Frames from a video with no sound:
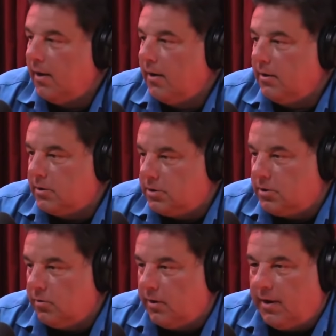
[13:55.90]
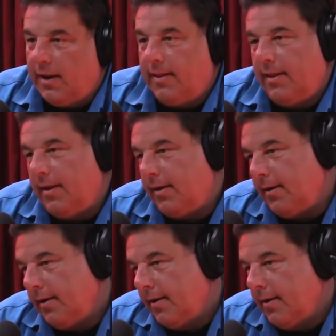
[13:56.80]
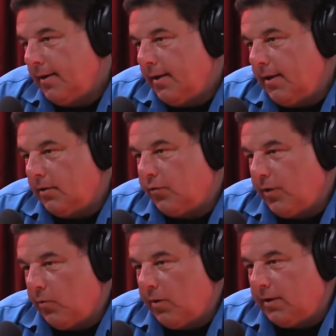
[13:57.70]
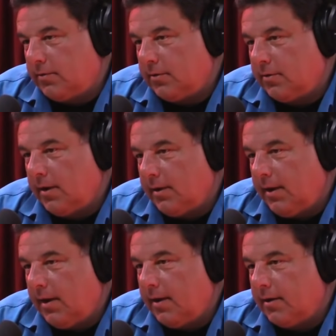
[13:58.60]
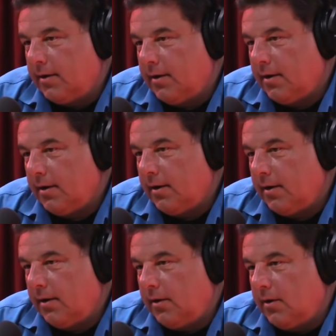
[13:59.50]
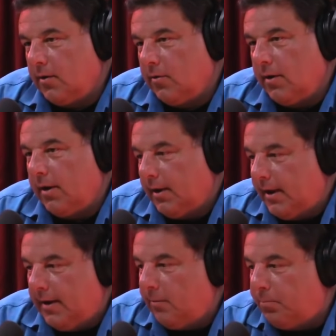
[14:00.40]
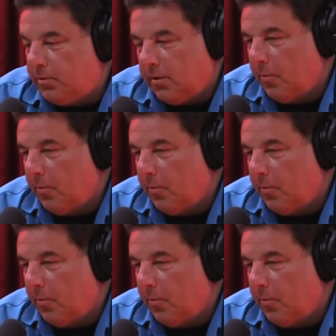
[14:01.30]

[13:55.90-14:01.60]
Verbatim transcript: you shoot it and then in three weeks it's on the air. You know, uh, he put them